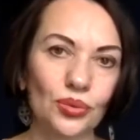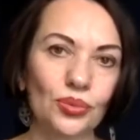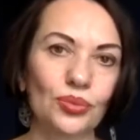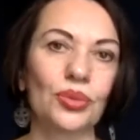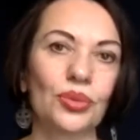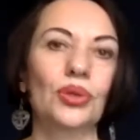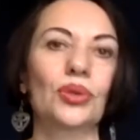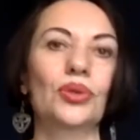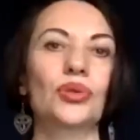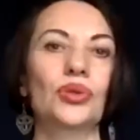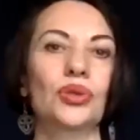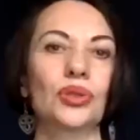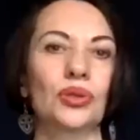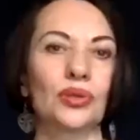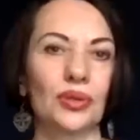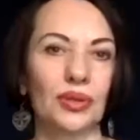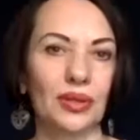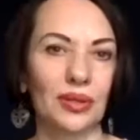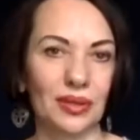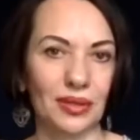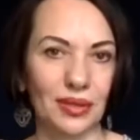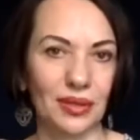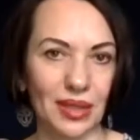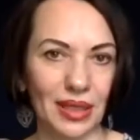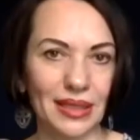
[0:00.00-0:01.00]
because
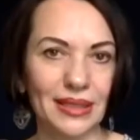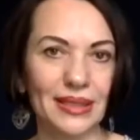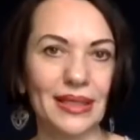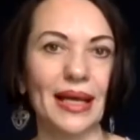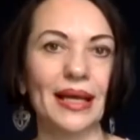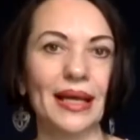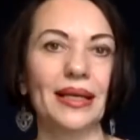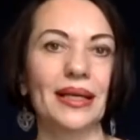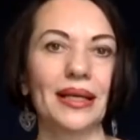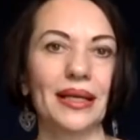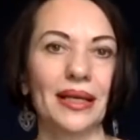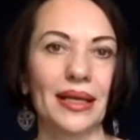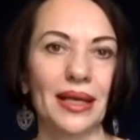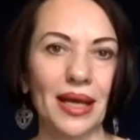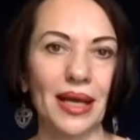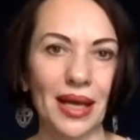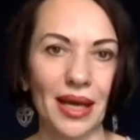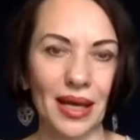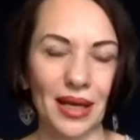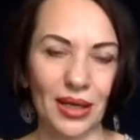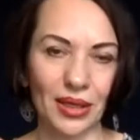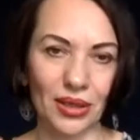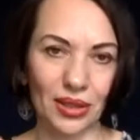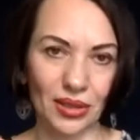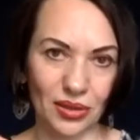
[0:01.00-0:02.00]
exactly
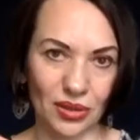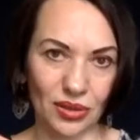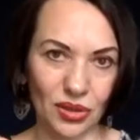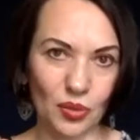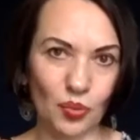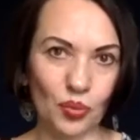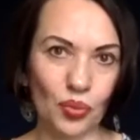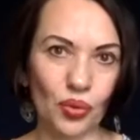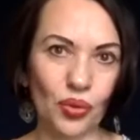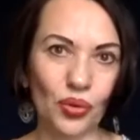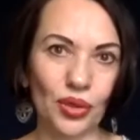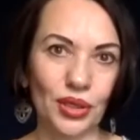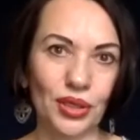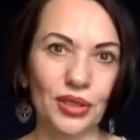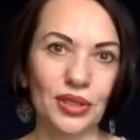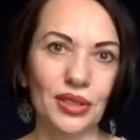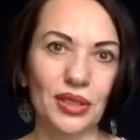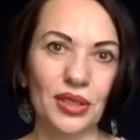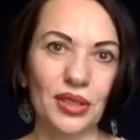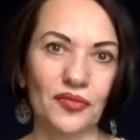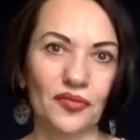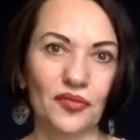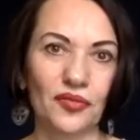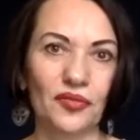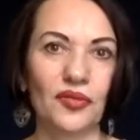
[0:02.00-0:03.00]
the point
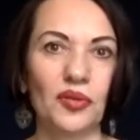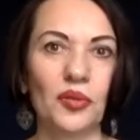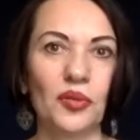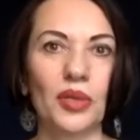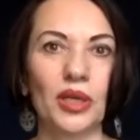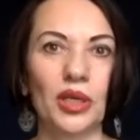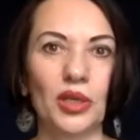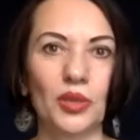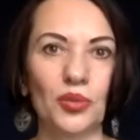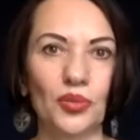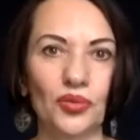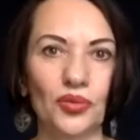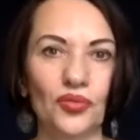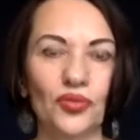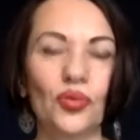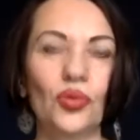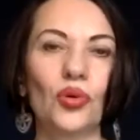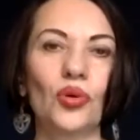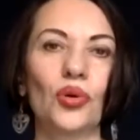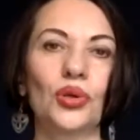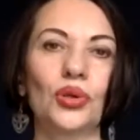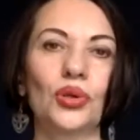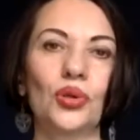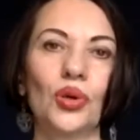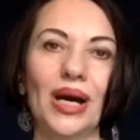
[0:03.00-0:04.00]
that we made
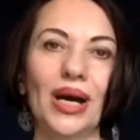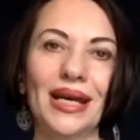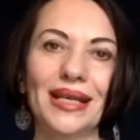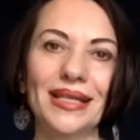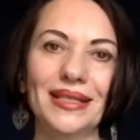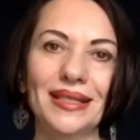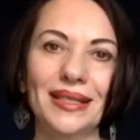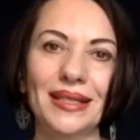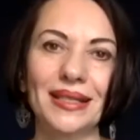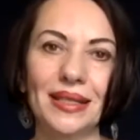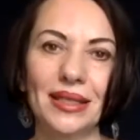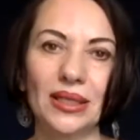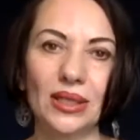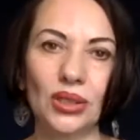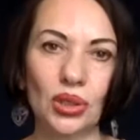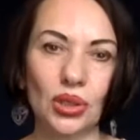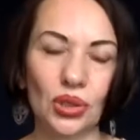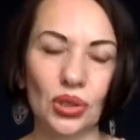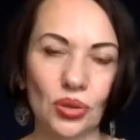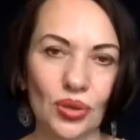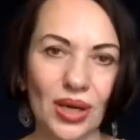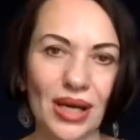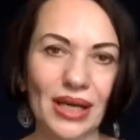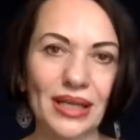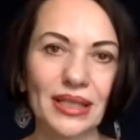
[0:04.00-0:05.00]
before, you either need
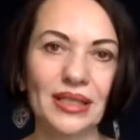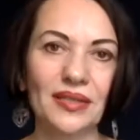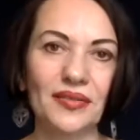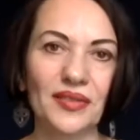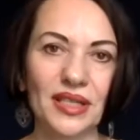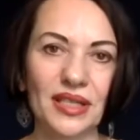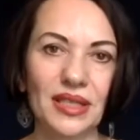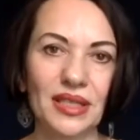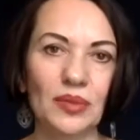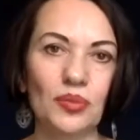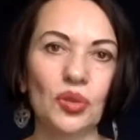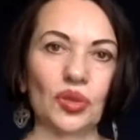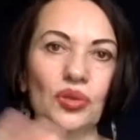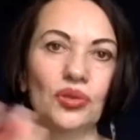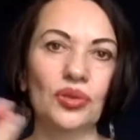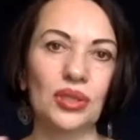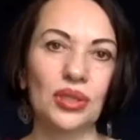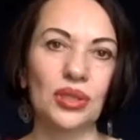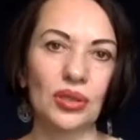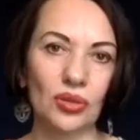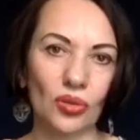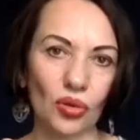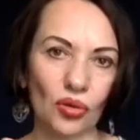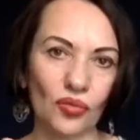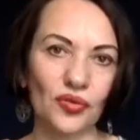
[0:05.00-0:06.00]
to activate the
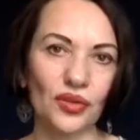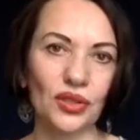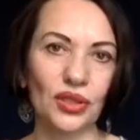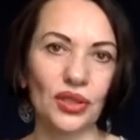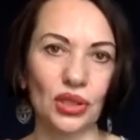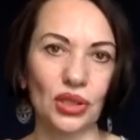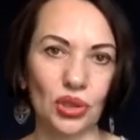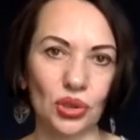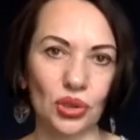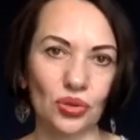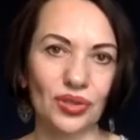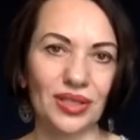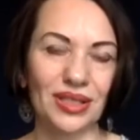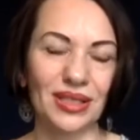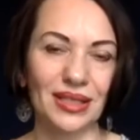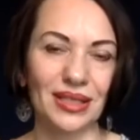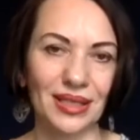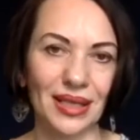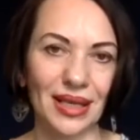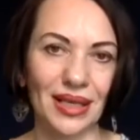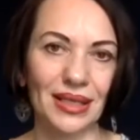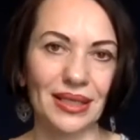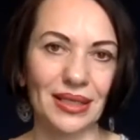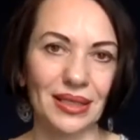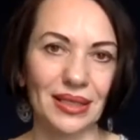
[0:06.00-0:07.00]
meridian or we need to
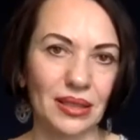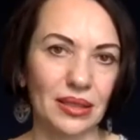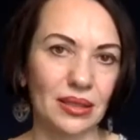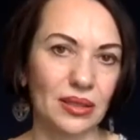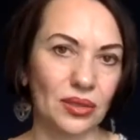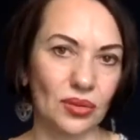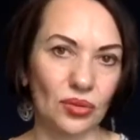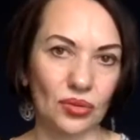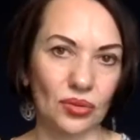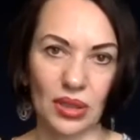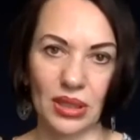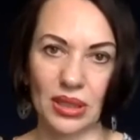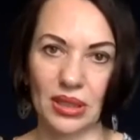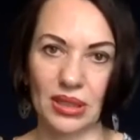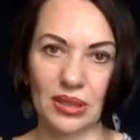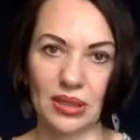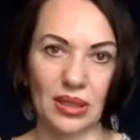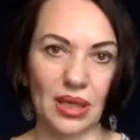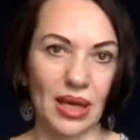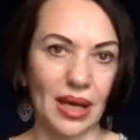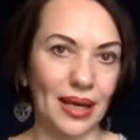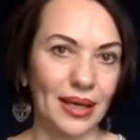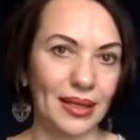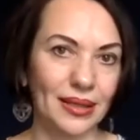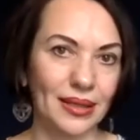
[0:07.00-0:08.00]
sedate it. So it's
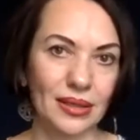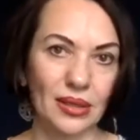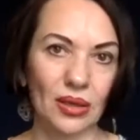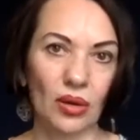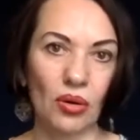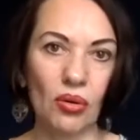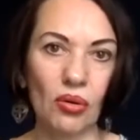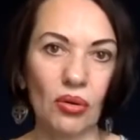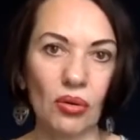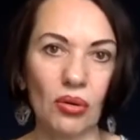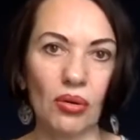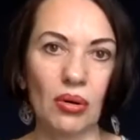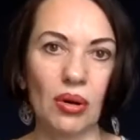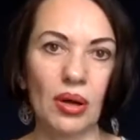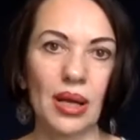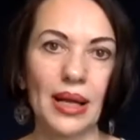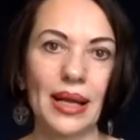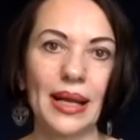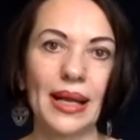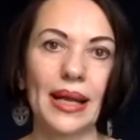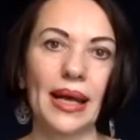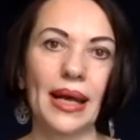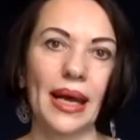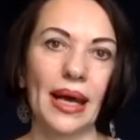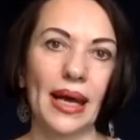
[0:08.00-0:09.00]
either or.
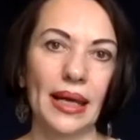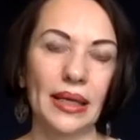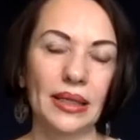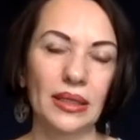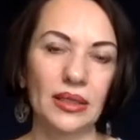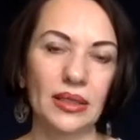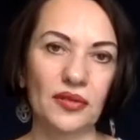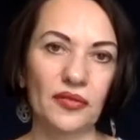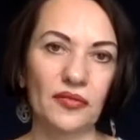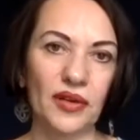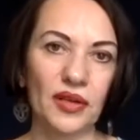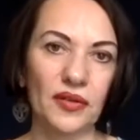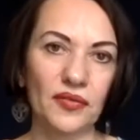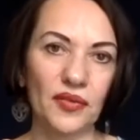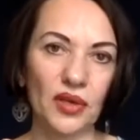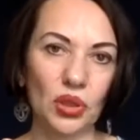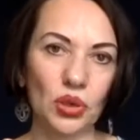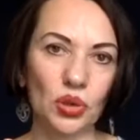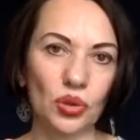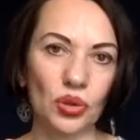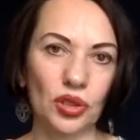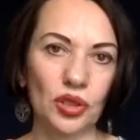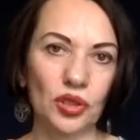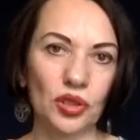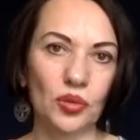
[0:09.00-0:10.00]
And when we are
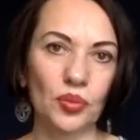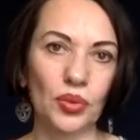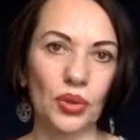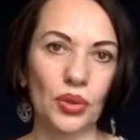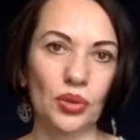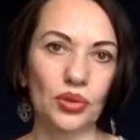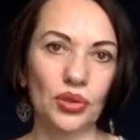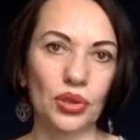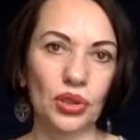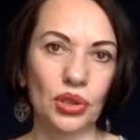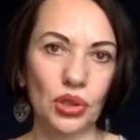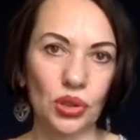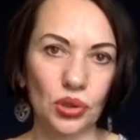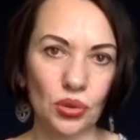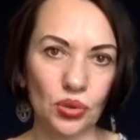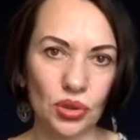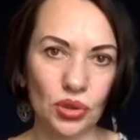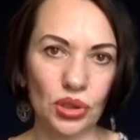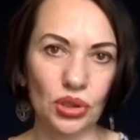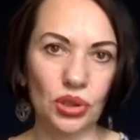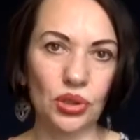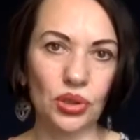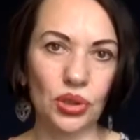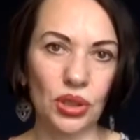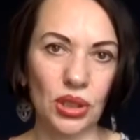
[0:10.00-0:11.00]
talking about acute
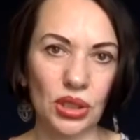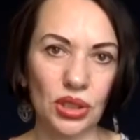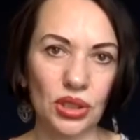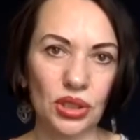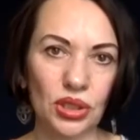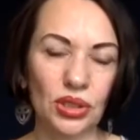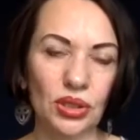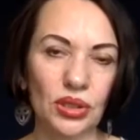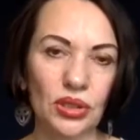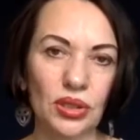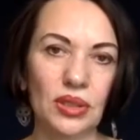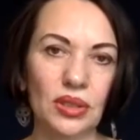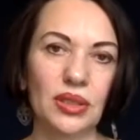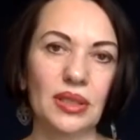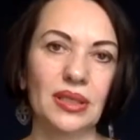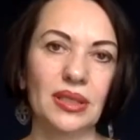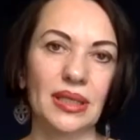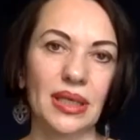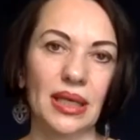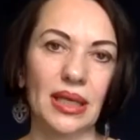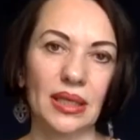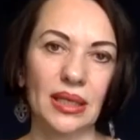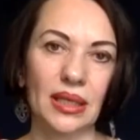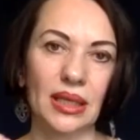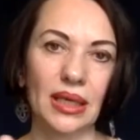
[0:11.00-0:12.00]
situations,
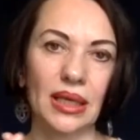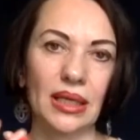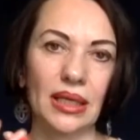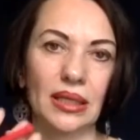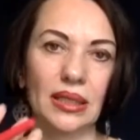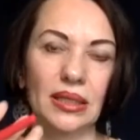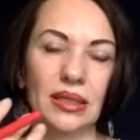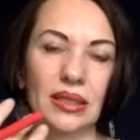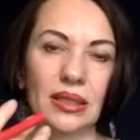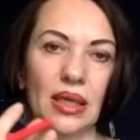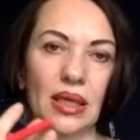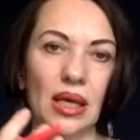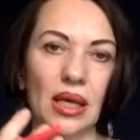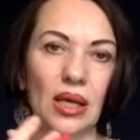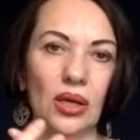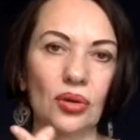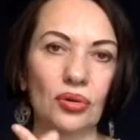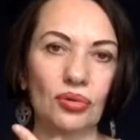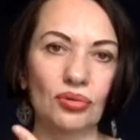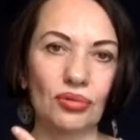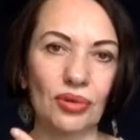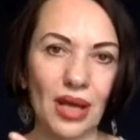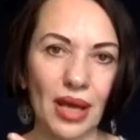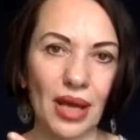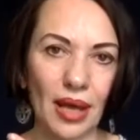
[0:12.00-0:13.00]
then it's
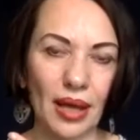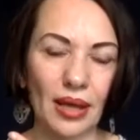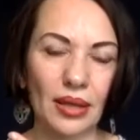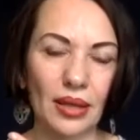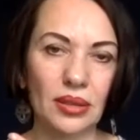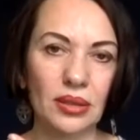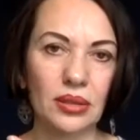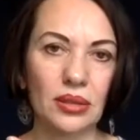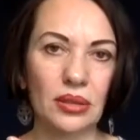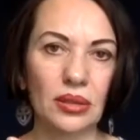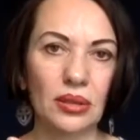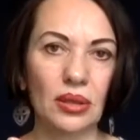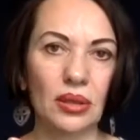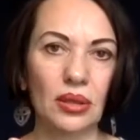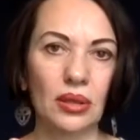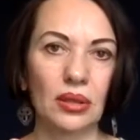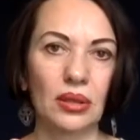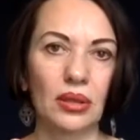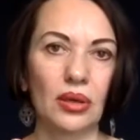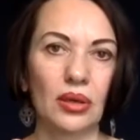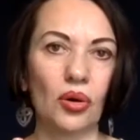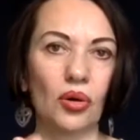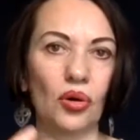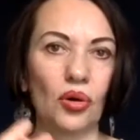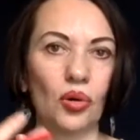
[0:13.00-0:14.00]
red
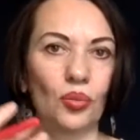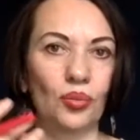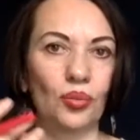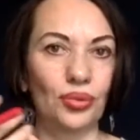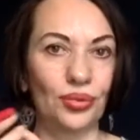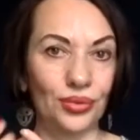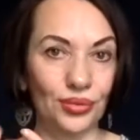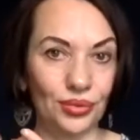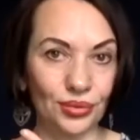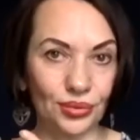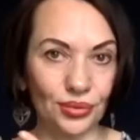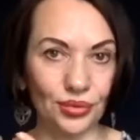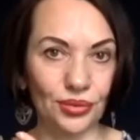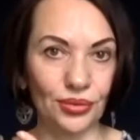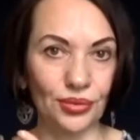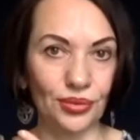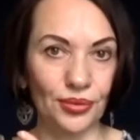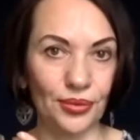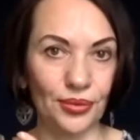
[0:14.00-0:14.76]
or blue.